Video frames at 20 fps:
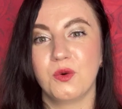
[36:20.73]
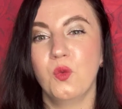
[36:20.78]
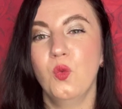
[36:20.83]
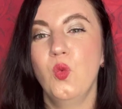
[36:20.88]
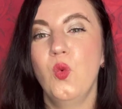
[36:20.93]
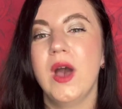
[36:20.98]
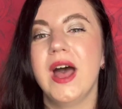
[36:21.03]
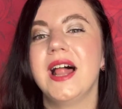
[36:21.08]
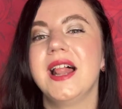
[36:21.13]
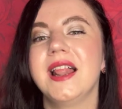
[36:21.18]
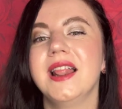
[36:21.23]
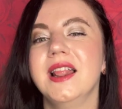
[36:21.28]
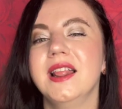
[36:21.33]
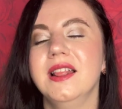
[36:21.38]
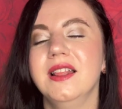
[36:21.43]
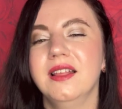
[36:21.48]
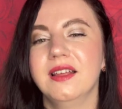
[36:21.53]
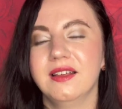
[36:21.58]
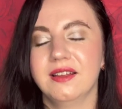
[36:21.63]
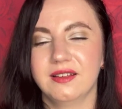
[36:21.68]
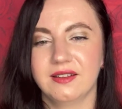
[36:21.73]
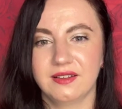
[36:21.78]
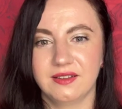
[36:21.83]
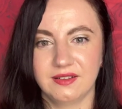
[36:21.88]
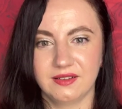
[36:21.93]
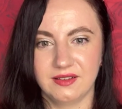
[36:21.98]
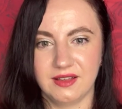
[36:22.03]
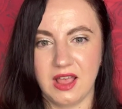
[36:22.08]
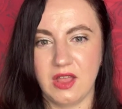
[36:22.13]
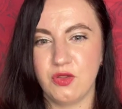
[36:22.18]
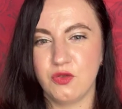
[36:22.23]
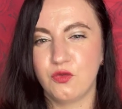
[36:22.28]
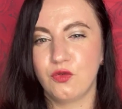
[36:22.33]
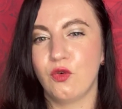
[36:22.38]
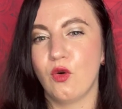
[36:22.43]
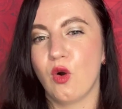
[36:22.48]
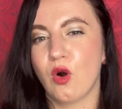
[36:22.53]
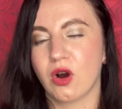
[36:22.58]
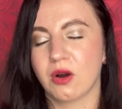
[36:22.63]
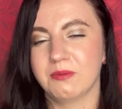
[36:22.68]

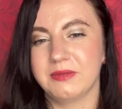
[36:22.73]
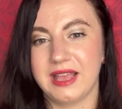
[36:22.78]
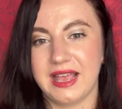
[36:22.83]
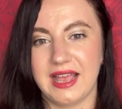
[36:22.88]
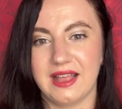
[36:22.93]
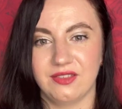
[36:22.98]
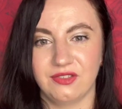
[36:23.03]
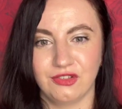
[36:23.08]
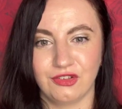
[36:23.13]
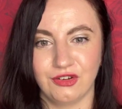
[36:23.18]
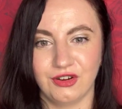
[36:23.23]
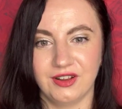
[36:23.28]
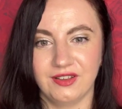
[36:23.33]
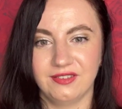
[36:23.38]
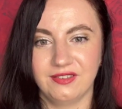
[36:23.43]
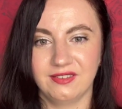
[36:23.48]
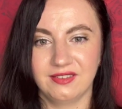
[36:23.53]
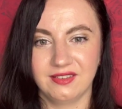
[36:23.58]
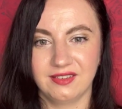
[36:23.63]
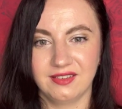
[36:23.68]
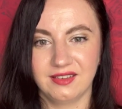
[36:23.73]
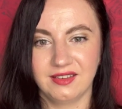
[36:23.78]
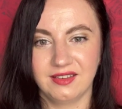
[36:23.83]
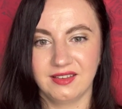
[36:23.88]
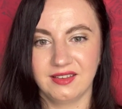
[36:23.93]
well-informed answer is,